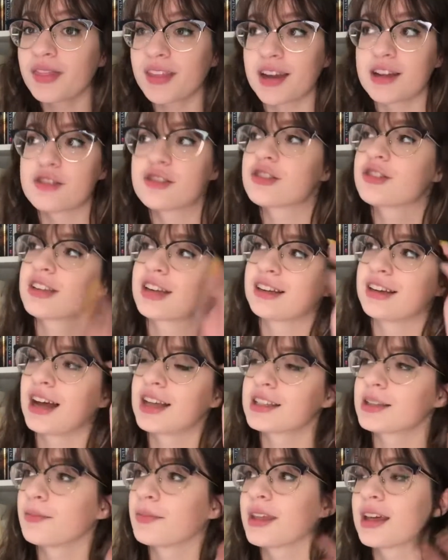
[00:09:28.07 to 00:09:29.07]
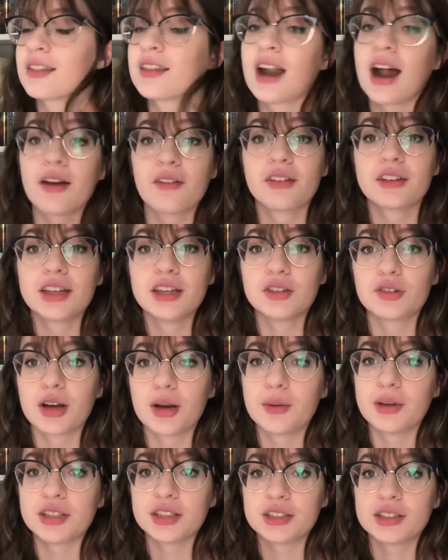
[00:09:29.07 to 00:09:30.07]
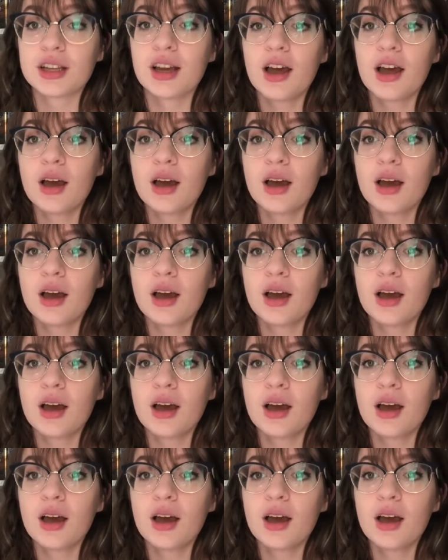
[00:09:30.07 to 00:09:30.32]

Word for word: That is just like not something that I really enjoy, which is